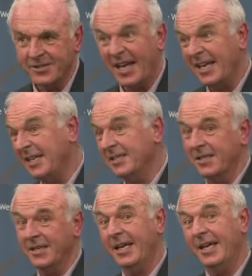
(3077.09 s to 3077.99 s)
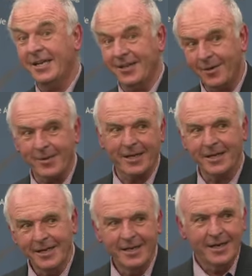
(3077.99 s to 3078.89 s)
That is an economic
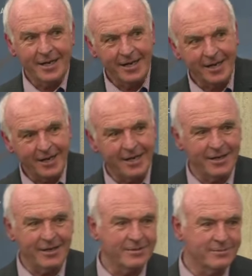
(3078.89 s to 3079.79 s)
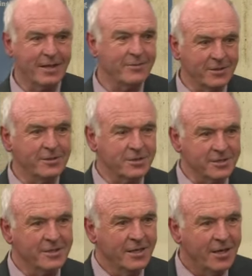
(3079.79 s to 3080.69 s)

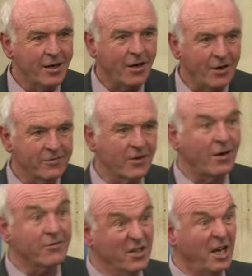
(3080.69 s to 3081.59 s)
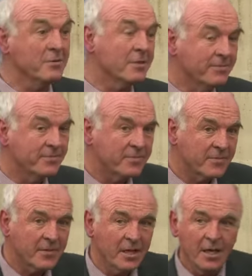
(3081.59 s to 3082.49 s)
revolution of note.
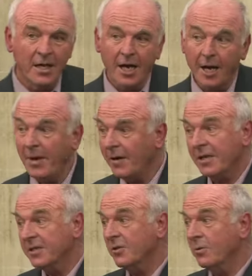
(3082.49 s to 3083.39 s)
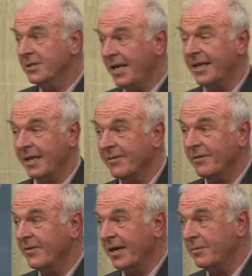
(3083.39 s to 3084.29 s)
America's always had a love
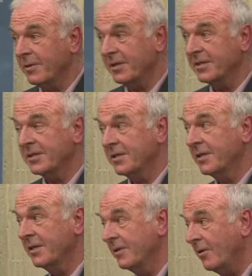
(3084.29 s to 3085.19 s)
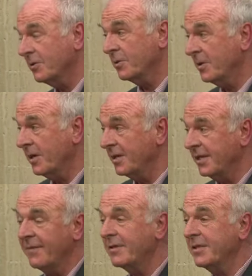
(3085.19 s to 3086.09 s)
affair with its entrepreneurs,
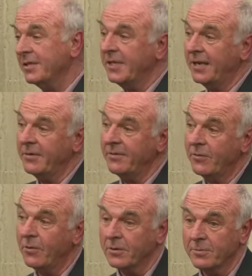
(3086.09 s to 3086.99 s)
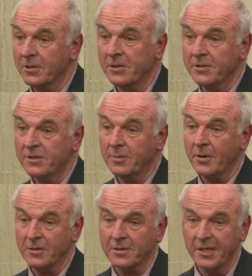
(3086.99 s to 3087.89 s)
ever since Henry Ford produced the
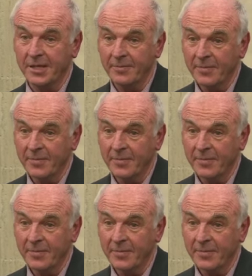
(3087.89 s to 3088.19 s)
Model T.